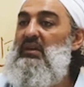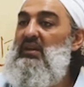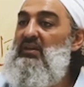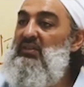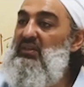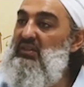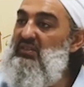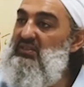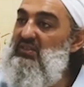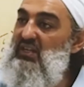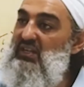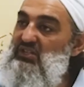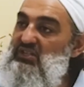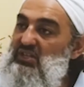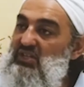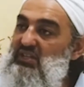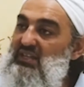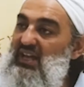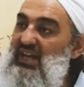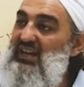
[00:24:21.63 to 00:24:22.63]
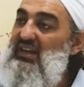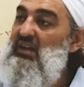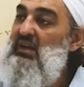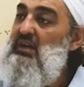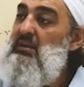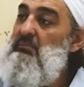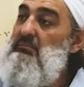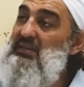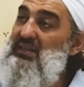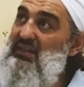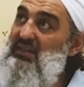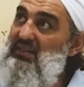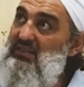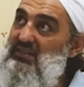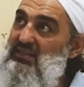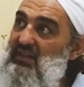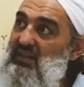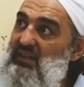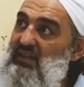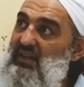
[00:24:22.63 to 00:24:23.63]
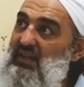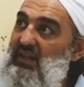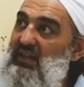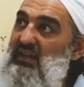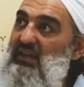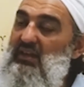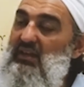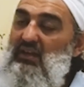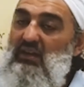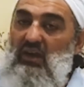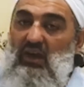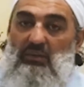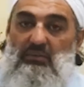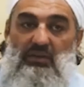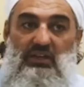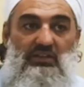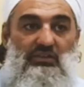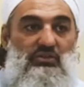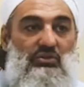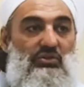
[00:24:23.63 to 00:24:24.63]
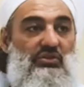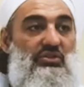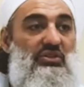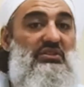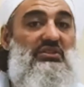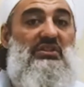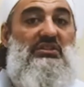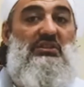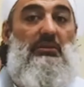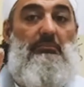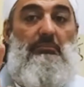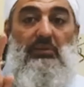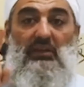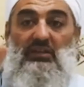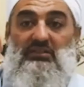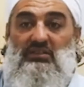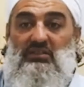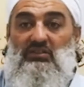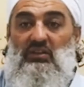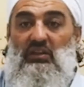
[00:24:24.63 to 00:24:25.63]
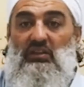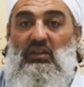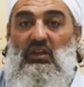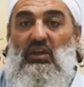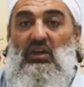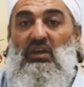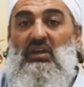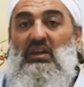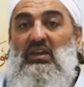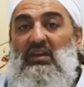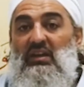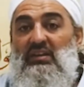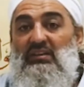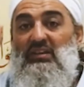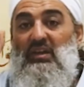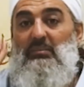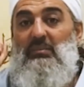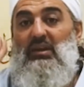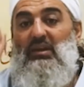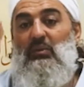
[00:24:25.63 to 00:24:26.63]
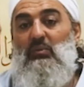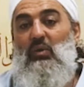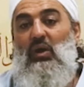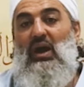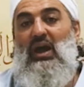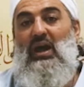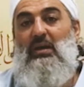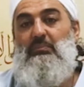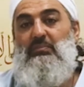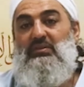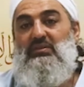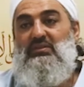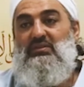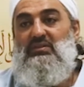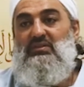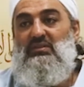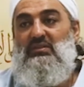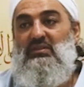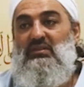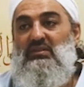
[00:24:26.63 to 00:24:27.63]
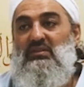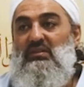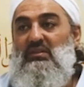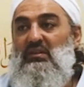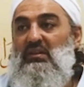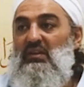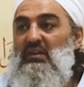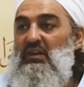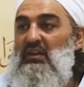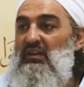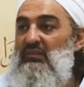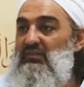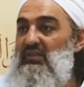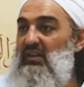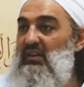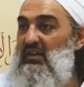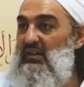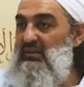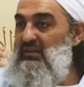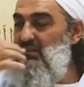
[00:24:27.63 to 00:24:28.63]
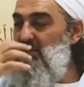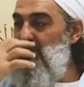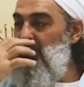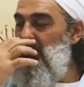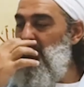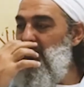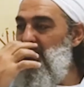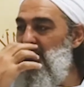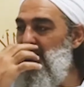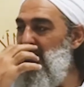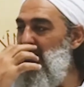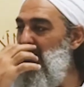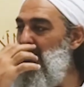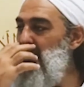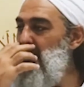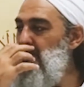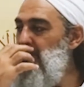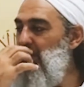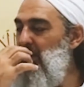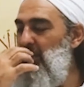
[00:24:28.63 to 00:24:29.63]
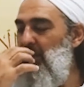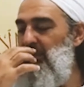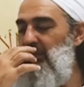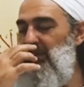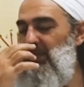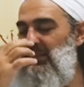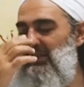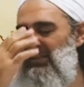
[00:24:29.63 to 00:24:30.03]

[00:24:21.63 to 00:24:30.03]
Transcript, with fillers: The intention that, bi'idhnillah, I'm going to do this because it pleases Allah no matter what happens. What was his name? I forget